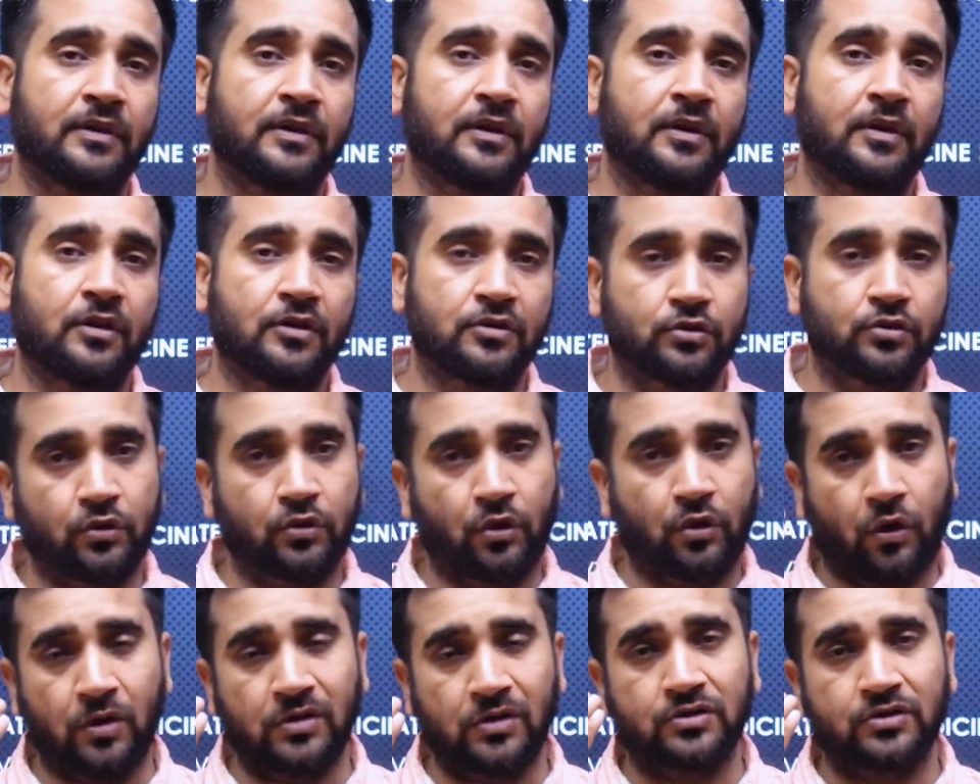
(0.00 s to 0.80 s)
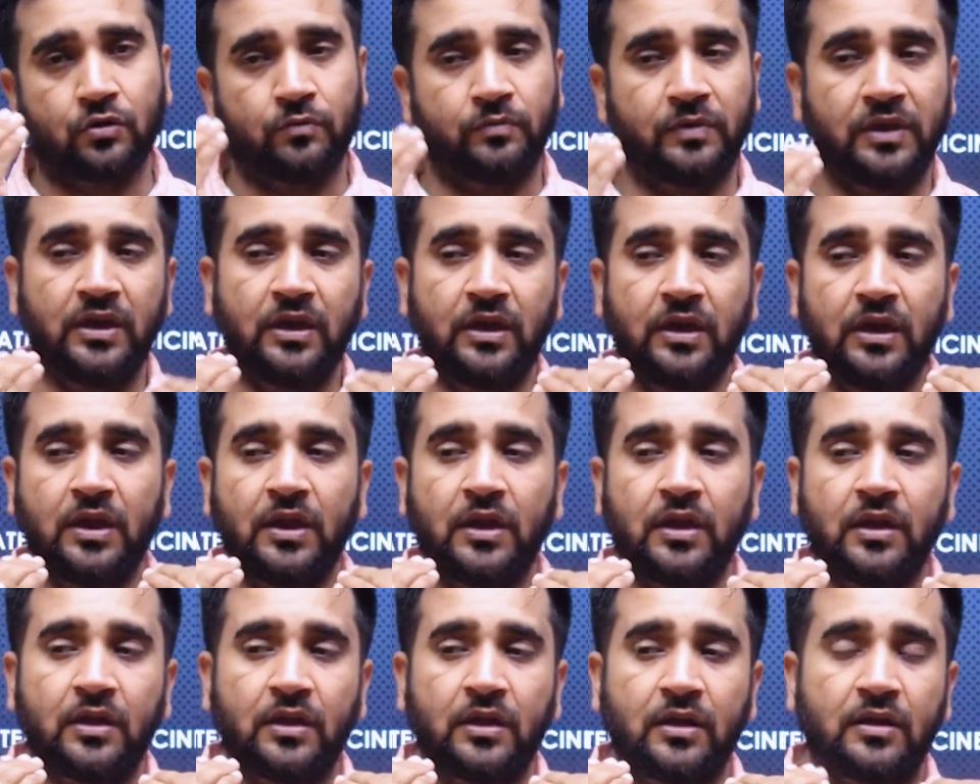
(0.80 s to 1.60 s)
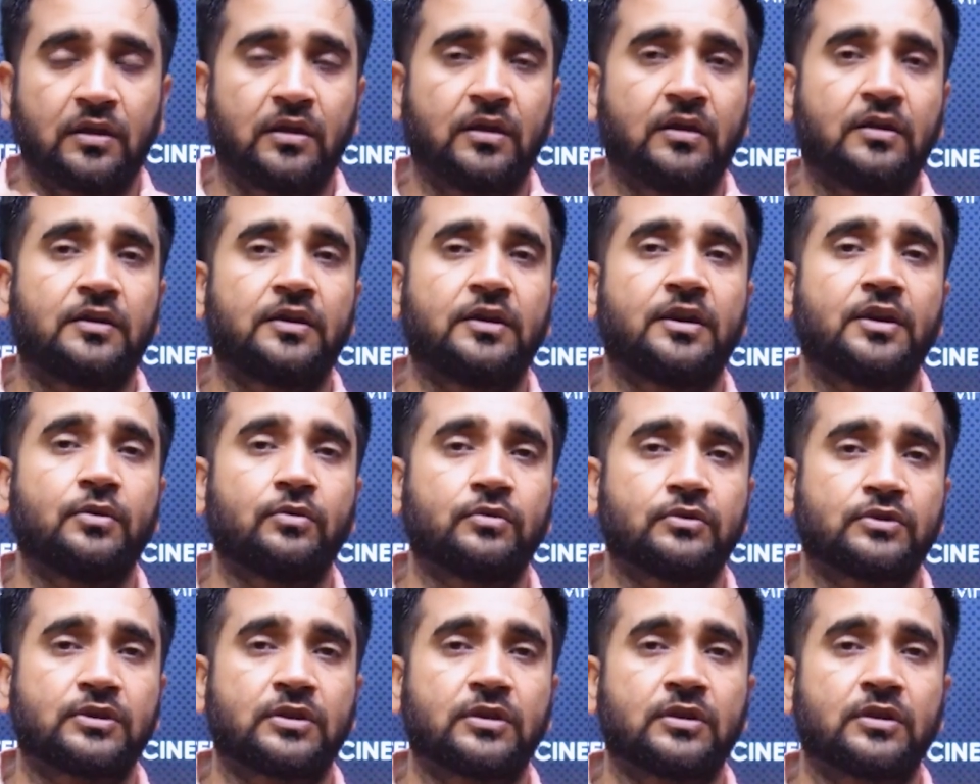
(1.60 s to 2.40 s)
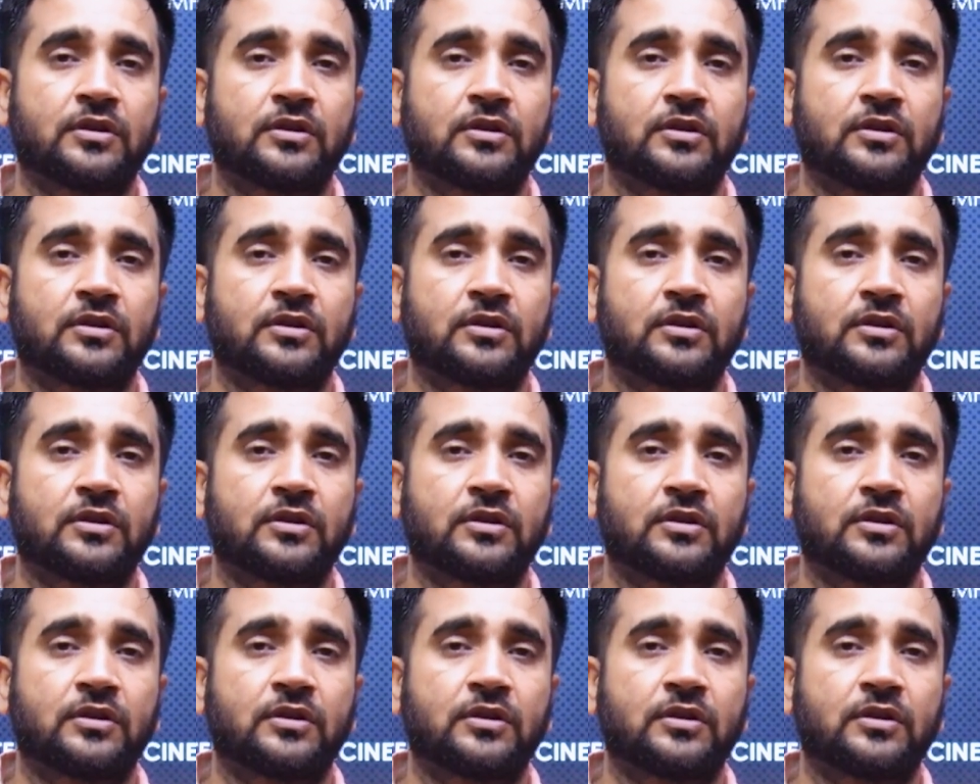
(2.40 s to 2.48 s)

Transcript: should also be reduced.